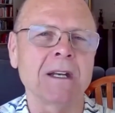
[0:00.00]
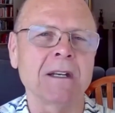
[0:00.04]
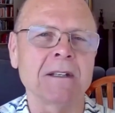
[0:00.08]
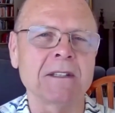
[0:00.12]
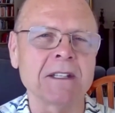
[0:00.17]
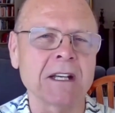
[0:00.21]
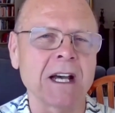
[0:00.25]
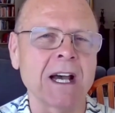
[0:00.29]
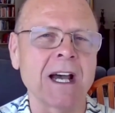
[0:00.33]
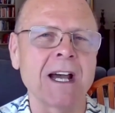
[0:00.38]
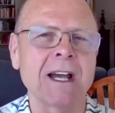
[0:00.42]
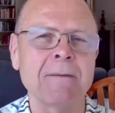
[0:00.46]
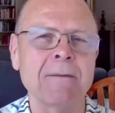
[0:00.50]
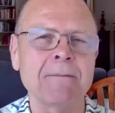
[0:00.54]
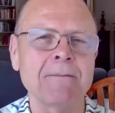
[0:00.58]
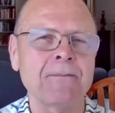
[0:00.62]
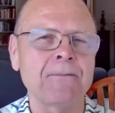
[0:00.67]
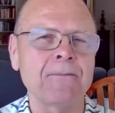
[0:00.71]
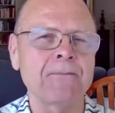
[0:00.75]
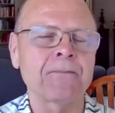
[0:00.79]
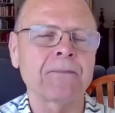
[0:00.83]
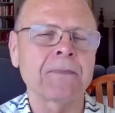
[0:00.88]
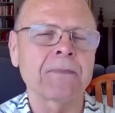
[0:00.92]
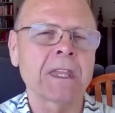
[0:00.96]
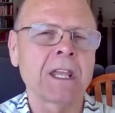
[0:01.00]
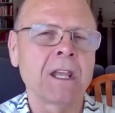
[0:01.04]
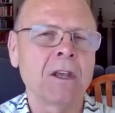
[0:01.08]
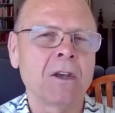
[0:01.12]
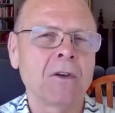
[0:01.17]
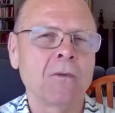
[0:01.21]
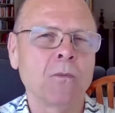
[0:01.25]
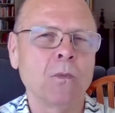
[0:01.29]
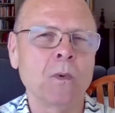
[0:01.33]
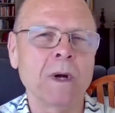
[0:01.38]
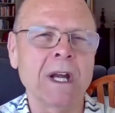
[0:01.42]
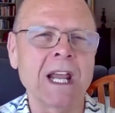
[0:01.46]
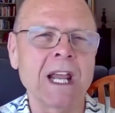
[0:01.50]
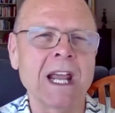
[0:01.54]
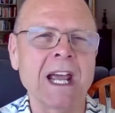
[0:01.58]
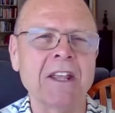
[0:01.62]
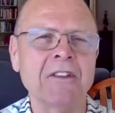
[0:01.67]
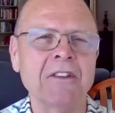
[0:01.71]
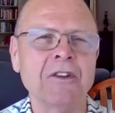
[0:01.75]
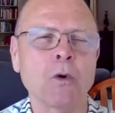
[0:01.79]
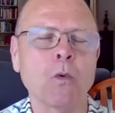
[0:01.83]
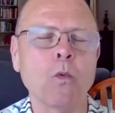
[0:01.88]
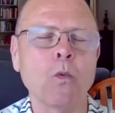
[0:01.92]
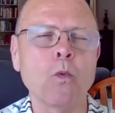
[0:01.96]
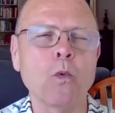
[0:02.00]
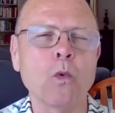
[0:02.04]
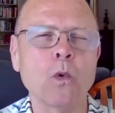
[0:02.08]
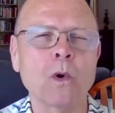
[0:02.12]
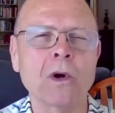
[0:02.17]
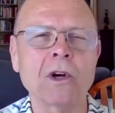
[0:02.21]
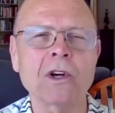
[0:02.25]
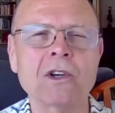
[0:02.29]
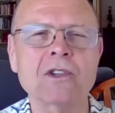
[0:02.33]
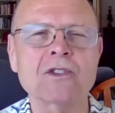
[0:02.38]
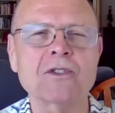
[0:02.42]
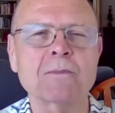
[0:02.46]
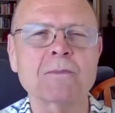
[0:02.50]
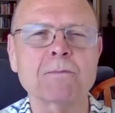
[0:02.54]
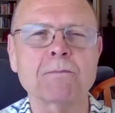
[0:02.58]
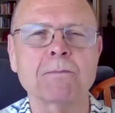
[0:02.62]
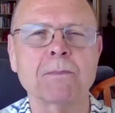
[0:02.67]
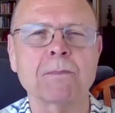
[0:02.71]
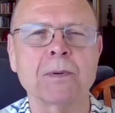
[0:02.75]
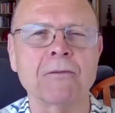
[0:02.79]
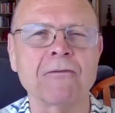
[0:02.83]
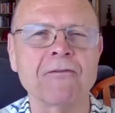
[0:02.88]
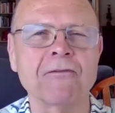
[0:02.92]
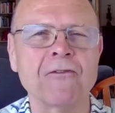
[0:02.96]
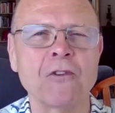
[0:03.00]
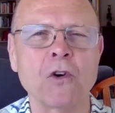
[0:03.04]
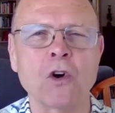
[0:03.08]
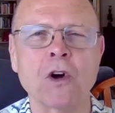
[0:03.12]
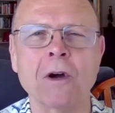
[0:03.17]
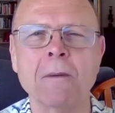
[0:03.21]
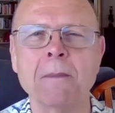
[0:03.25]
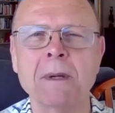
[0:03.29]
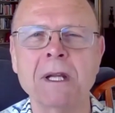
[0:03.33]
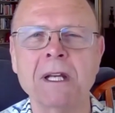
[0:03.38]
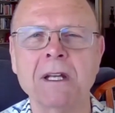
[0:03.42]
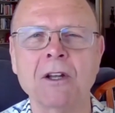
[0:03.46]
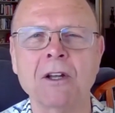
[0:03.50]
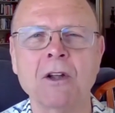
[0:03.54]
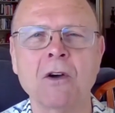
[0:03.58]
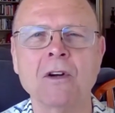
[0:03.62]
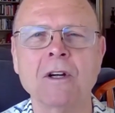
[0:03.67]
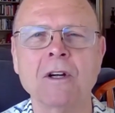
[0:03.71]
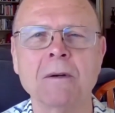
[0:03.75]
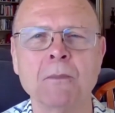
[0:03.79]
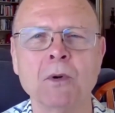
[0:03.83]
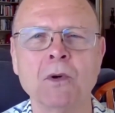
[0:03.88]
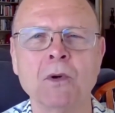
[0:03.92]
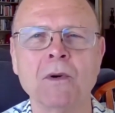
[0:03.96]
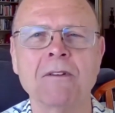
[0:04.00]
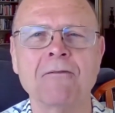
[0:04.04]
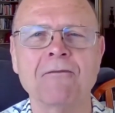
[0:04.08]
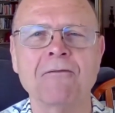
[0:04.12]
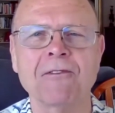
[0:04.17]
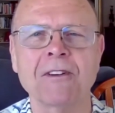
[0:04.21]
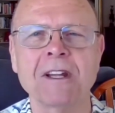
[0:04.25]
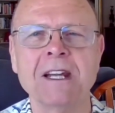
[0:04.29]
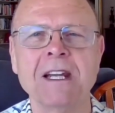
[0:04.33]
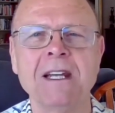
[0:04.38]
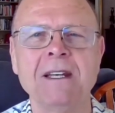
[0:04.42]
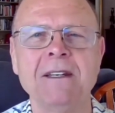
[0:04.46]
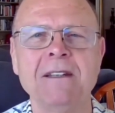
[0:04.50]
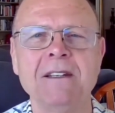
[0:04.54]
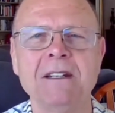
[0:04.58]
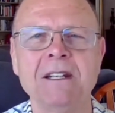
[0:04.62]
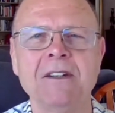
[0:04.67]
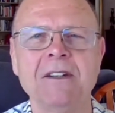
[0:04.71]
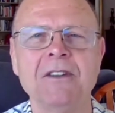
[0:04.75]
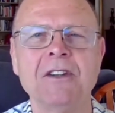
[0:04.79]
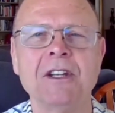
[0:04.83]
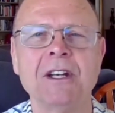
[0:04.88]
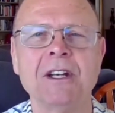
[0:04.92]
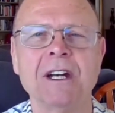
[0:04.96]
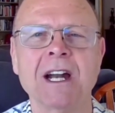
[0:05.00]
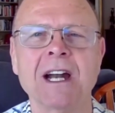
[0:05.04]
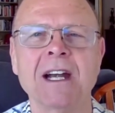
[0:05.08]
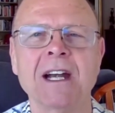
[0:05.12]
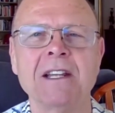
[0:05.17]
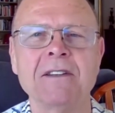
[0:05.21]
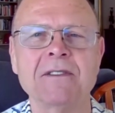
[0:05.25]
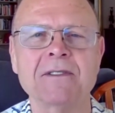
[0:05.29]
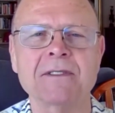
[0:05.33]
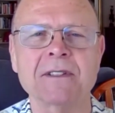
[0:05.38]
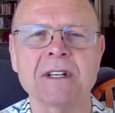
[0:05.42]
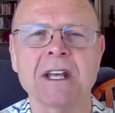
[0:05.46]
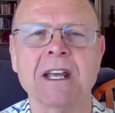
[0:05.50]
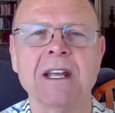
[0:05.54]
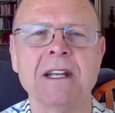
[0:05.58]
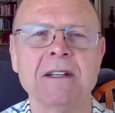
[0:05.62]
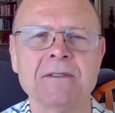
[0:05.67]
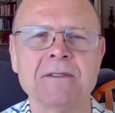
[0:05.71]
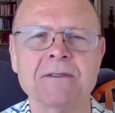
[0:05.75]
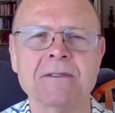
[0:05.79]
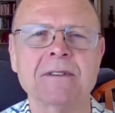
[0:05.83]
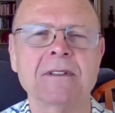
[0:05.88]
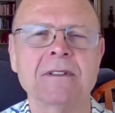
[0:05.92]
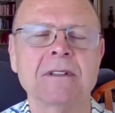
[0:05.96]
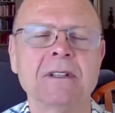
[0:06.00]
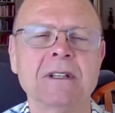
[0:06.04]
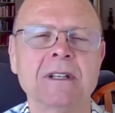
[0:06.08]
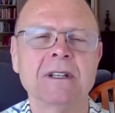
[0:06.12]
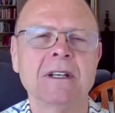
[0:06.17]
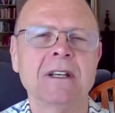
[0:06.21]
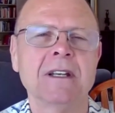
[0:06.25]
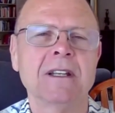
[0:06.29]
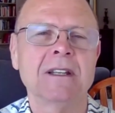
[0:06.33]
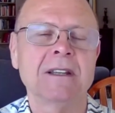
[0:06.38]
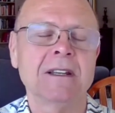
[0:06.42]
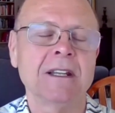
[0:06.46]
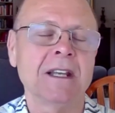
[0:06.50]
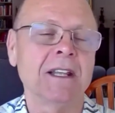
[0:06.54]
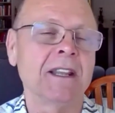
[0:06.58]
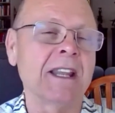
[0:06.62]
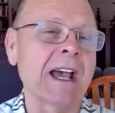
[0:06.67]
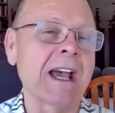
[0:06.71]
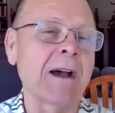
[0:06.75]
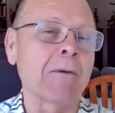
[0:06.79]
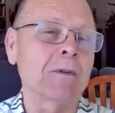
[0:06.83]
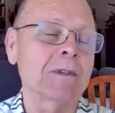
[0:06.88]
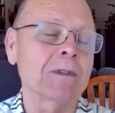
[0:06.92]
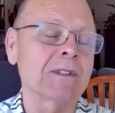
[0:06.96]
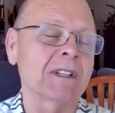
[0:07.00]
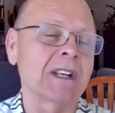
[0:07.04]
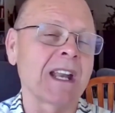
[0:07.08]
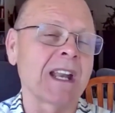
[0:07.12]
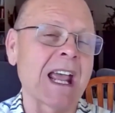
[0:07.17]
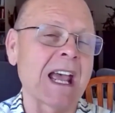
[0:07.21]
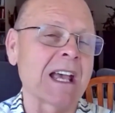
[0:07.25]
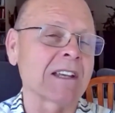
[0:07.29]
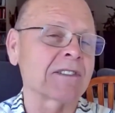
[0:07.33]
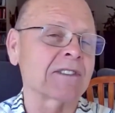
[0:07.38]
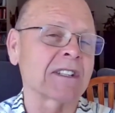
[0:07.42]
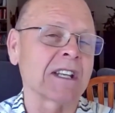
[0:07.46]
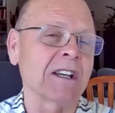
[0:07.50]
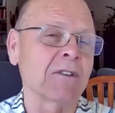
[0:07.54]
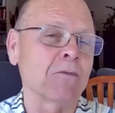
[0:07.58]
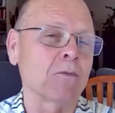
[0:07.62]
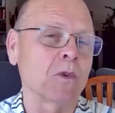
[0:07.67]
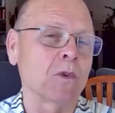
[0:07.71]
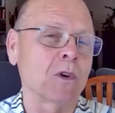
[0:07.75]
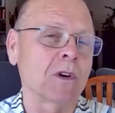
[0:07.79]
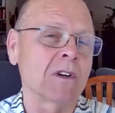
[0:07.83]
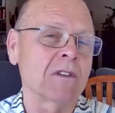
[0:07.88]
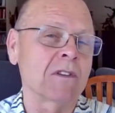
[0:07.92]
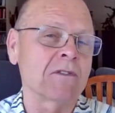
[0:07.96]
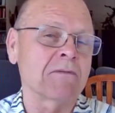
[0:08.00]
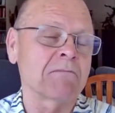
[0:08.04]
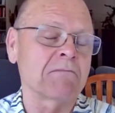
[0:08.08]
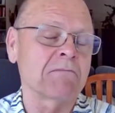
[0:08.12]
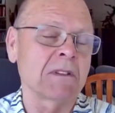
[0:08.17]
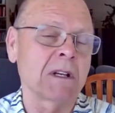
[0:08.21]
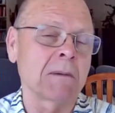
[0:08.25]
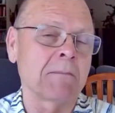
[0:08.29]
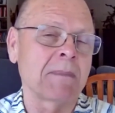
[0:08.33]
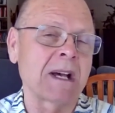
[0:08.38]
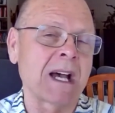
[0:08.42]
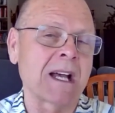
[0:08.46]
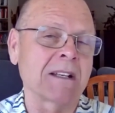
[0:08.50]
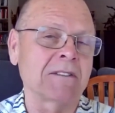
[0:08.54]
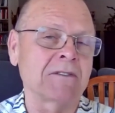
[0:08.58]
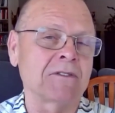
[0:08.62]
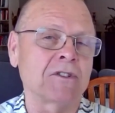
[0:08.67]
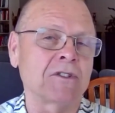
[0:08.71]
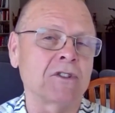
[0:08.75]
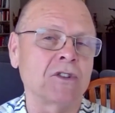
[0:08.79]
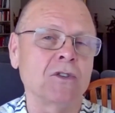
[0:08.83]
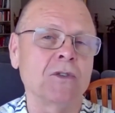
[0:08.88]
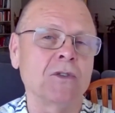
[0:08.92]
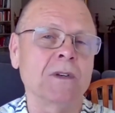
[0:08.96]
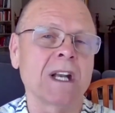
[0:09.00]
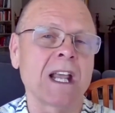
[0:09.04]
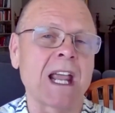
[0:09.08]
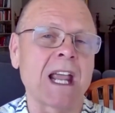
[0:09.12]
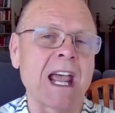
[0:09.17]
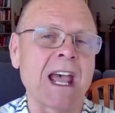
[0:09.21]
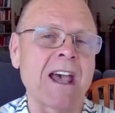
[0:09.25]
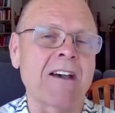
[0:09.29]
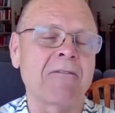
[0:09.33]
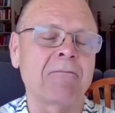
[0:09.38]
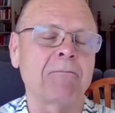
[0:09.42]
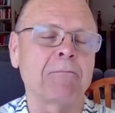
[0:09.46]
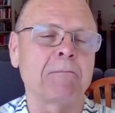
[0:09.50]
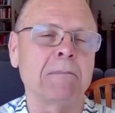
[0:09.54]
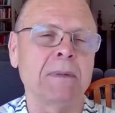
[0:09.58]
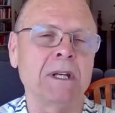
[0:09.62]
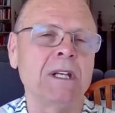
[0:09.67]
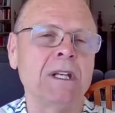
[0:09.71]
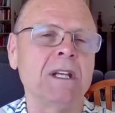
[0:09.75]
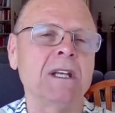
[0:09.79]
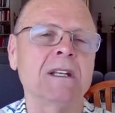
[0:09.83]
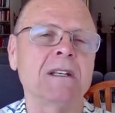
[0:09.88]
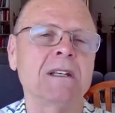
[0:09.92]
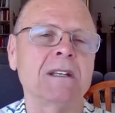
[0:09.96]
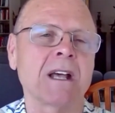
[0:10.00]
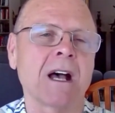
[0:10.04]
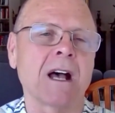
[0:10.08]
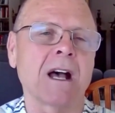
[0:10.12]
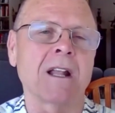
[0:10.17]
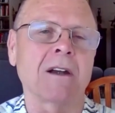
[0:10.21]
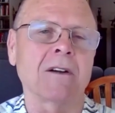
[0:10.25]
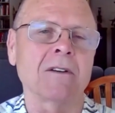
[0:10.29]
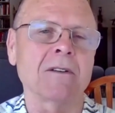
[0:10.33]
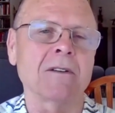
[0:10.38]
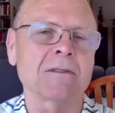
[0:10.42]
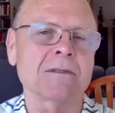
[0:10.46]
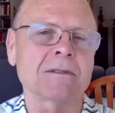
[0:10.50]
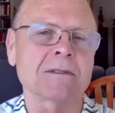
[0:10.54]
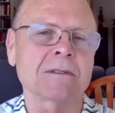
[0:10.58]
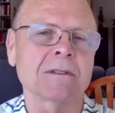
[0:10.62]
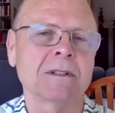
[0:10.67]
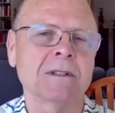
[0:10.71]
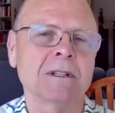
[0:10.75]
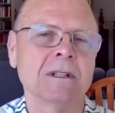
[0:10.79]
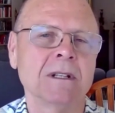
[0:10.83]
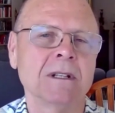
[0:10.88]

at a time when it had the worst performing locomotive fleet in the United States, and that was an asset worth about two and a half billion dollars.